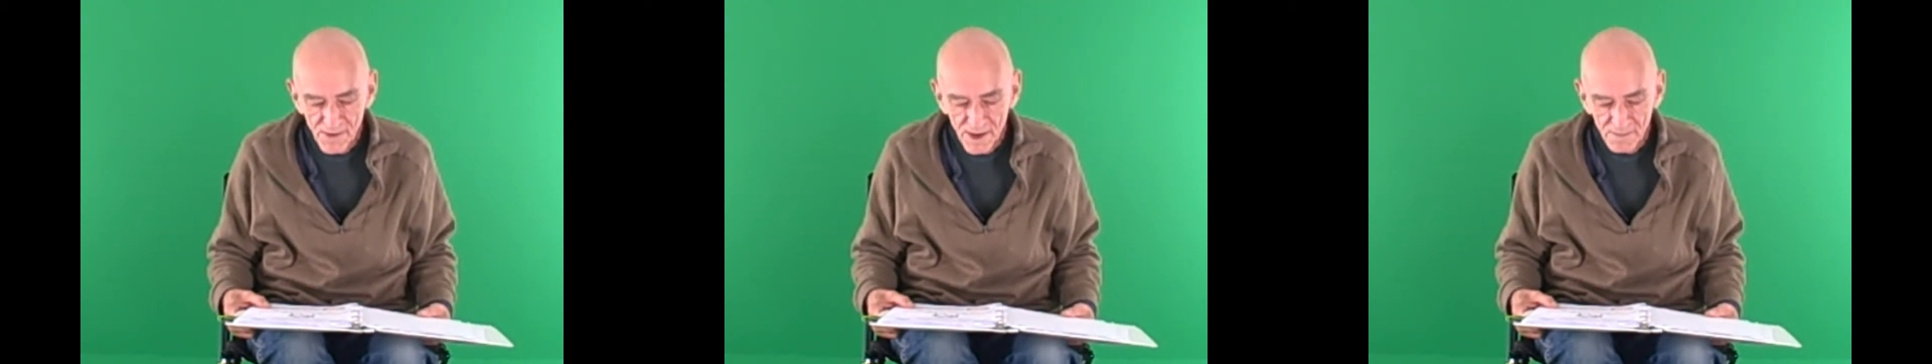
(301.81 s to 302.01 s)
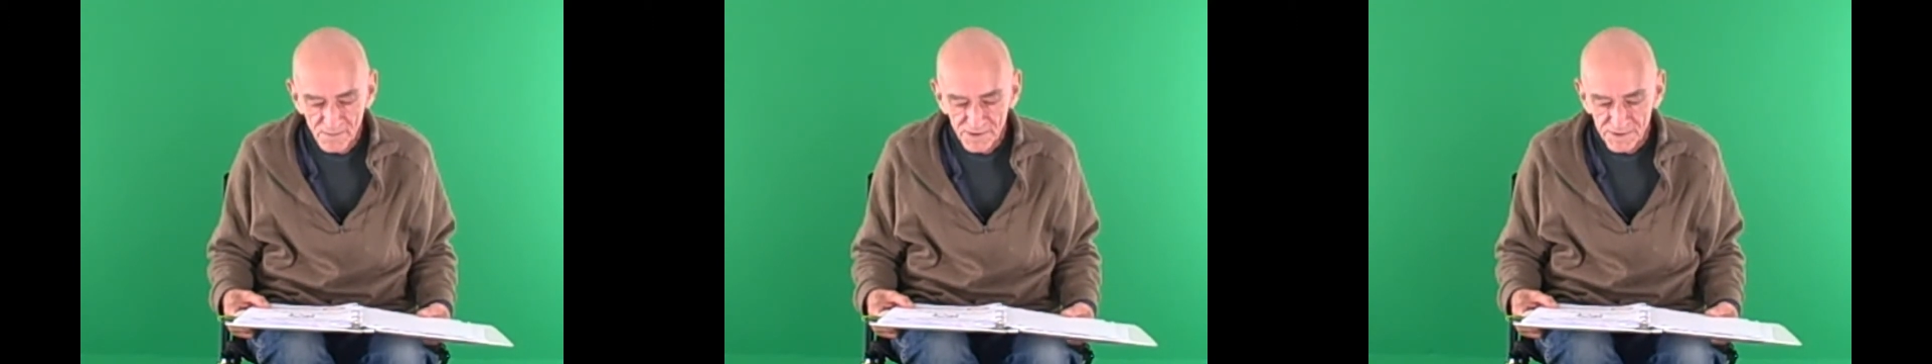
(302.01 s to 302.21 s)

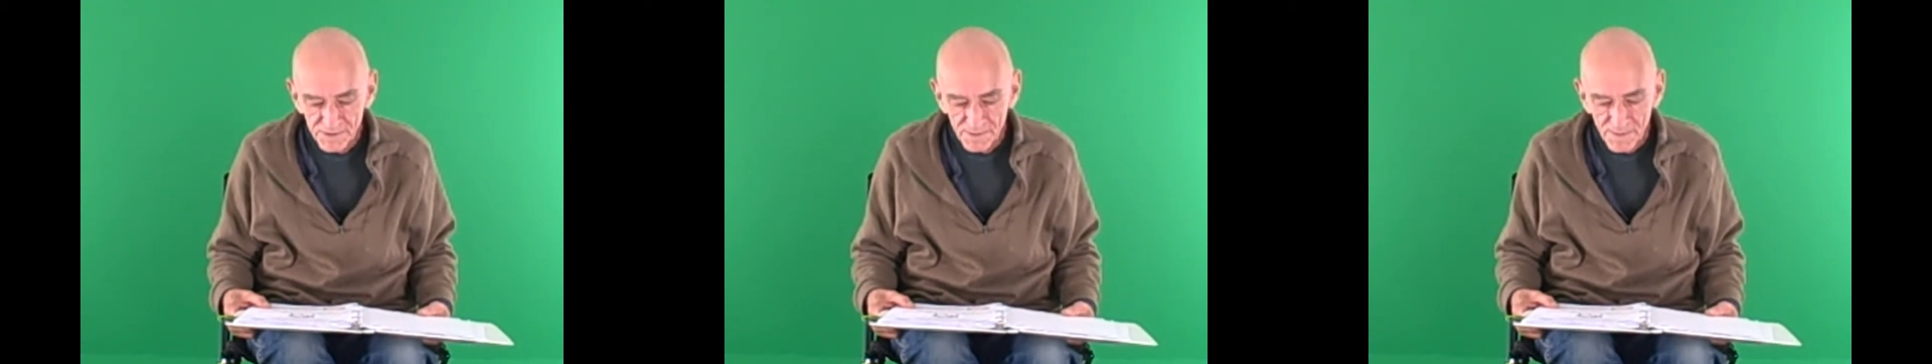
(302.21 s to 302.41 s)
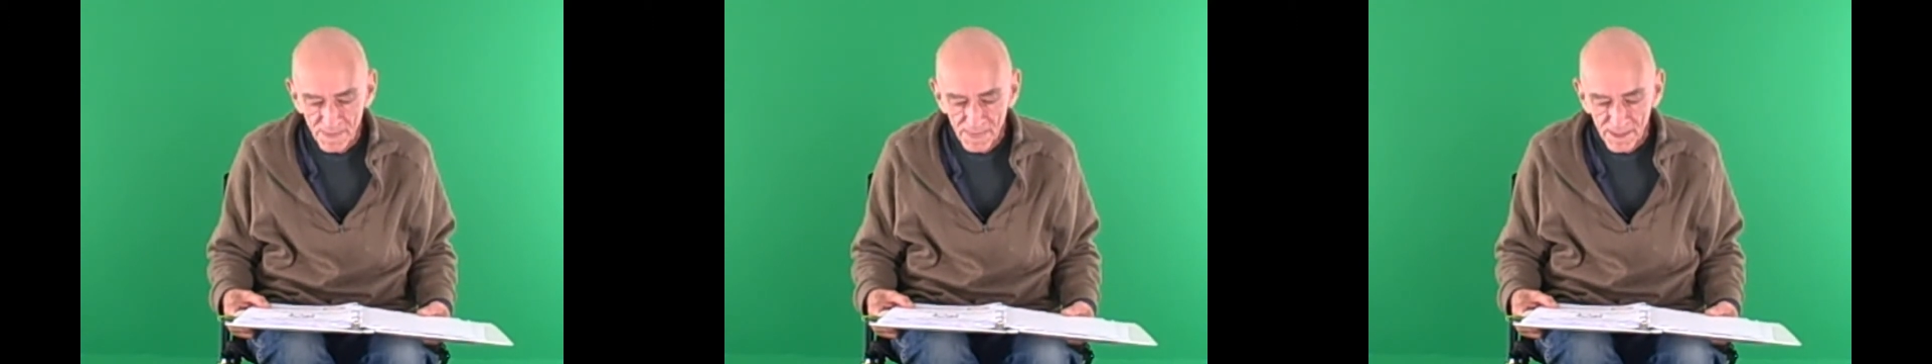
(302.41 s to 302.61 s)

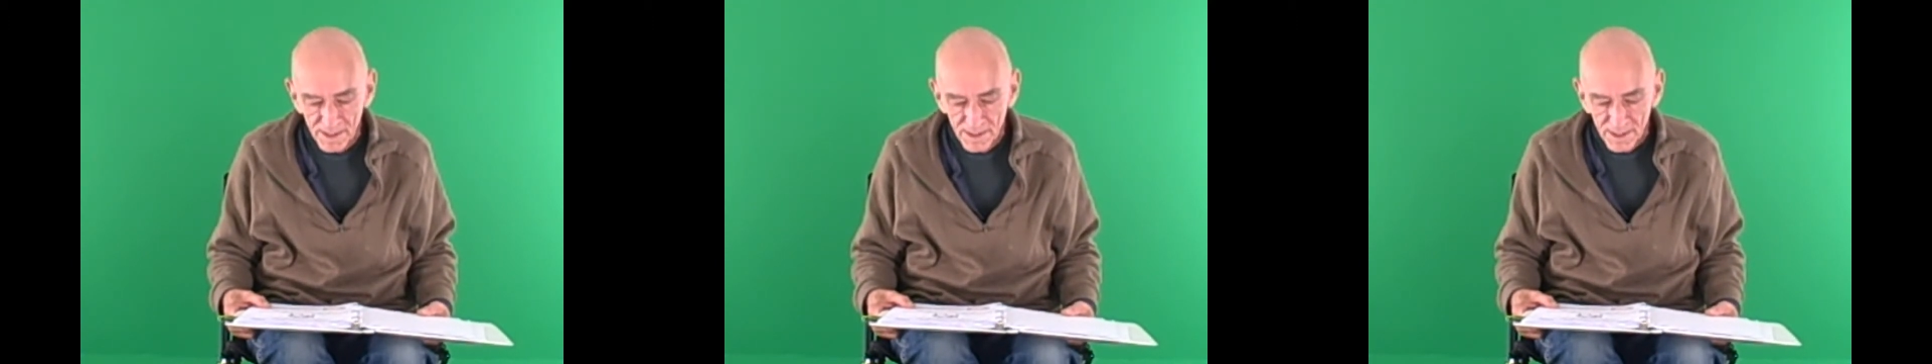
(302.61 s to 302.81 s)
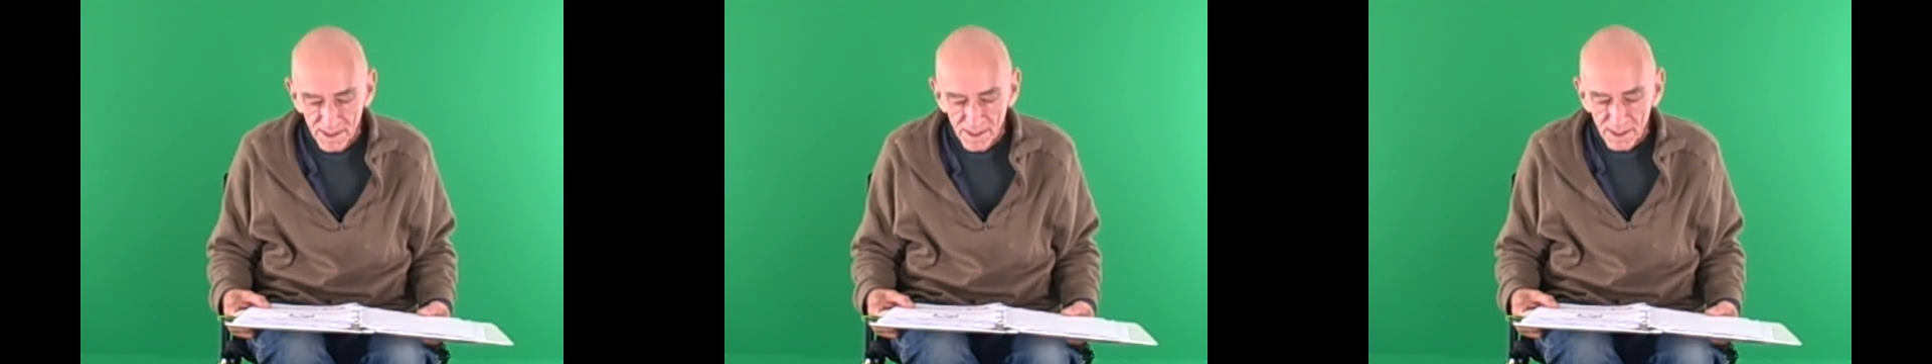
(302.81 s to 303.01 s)
drums,
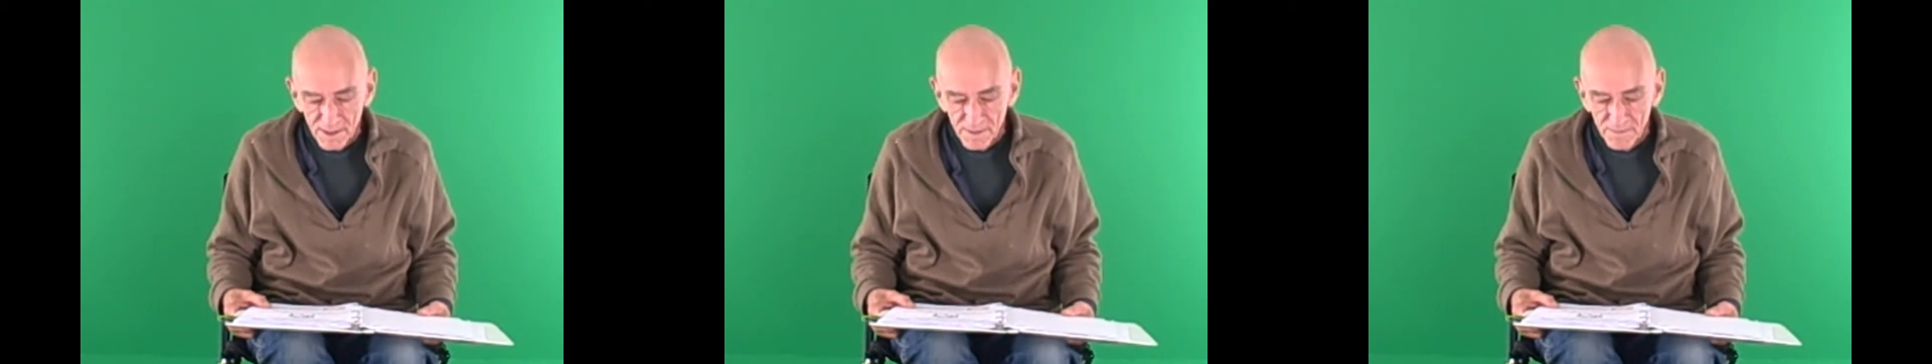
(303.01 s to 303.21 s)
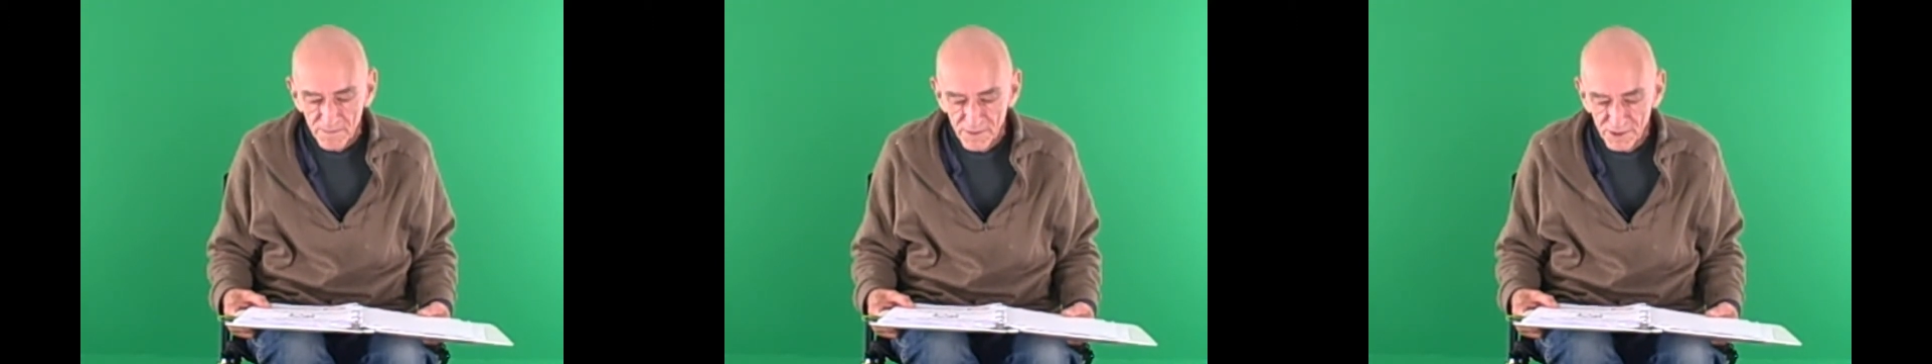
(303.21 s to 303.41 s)

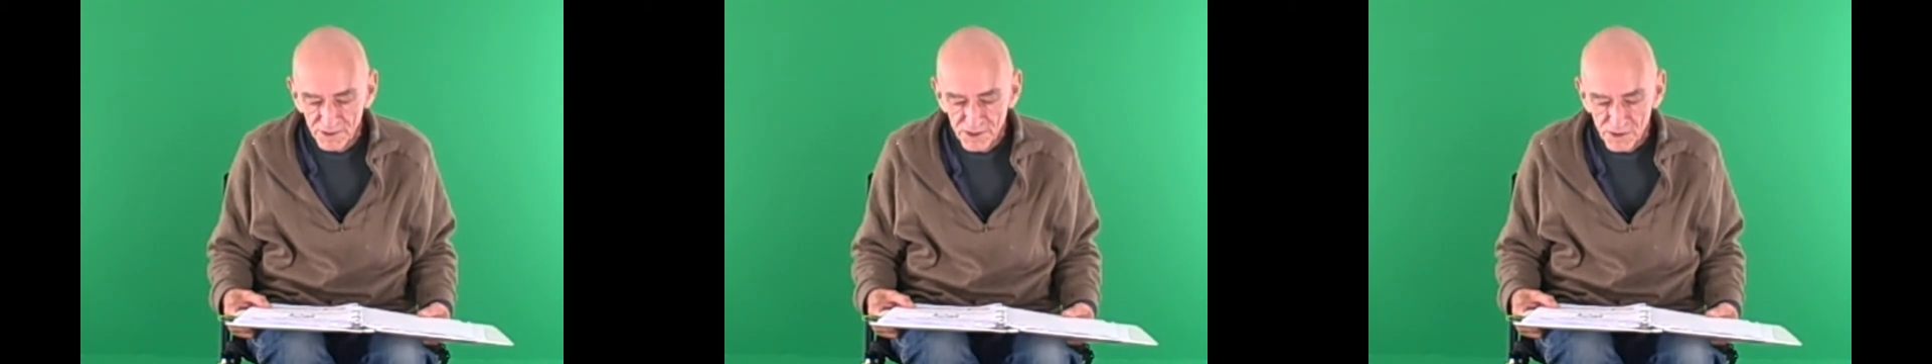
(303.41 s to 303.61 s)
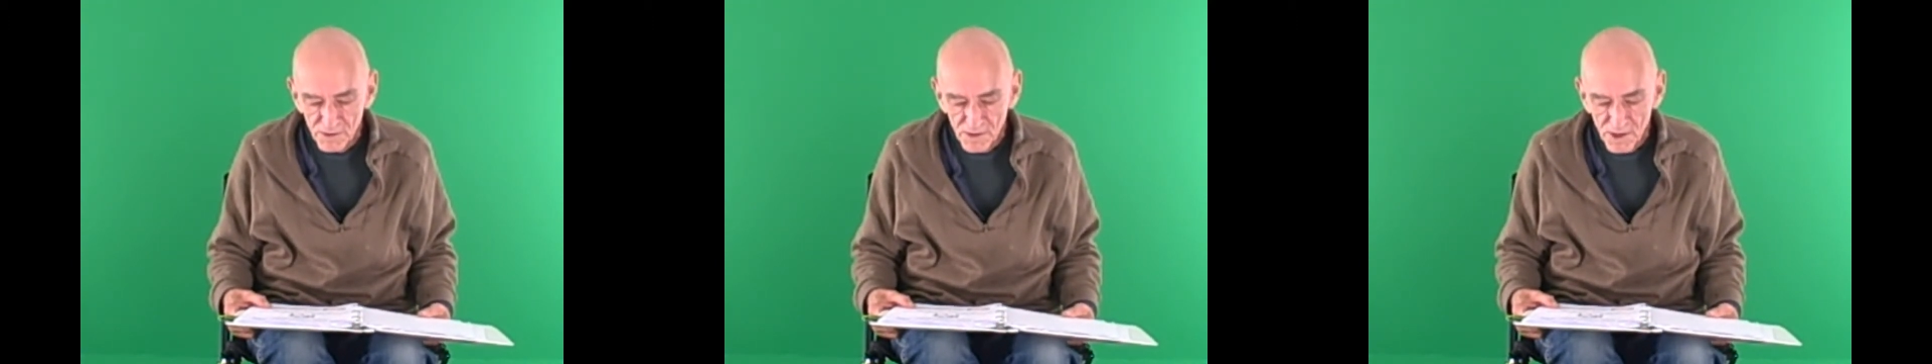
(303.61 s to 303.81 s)

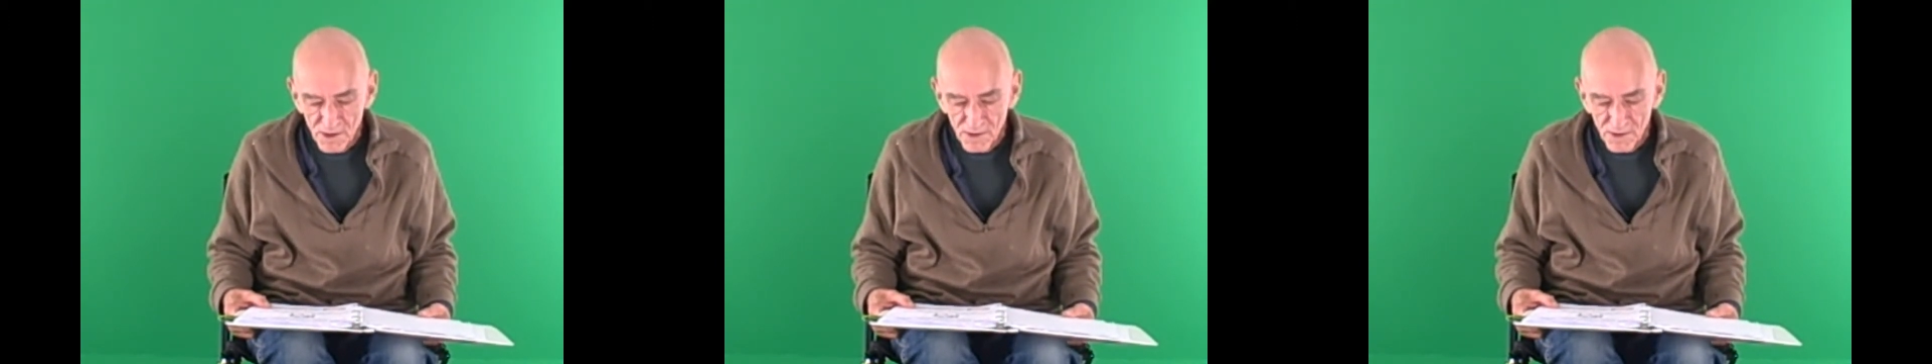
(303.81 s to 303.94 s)
build your